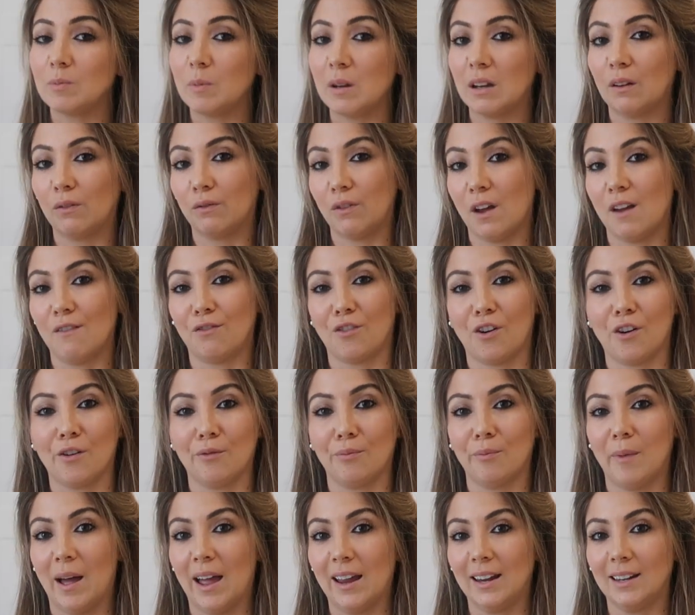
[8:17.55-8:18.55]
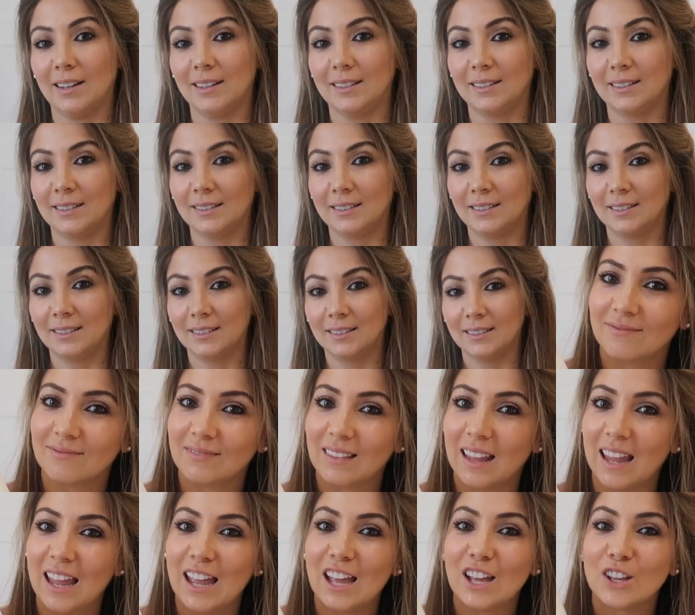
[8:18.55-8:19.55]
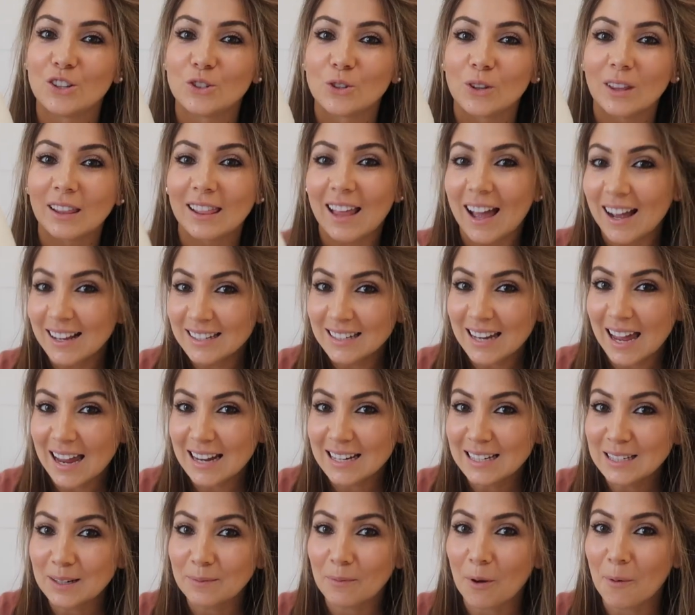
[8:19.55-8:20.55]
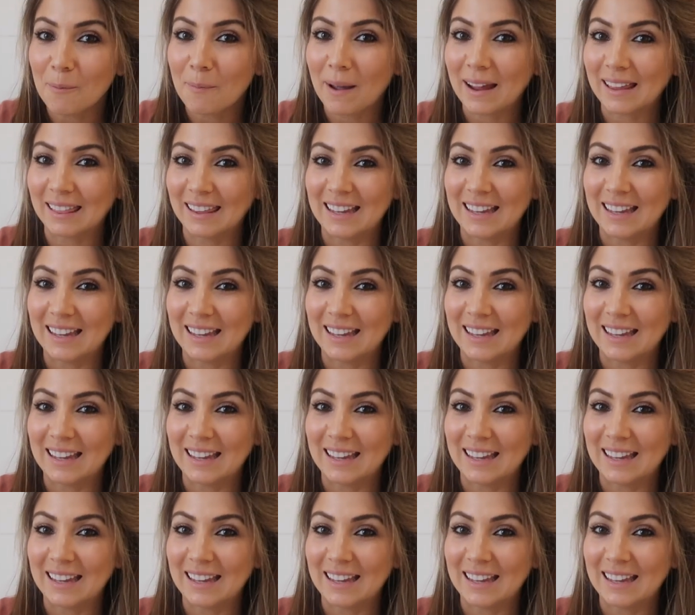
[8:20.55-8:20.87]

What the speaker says: been a favourite of mine. So the last item on my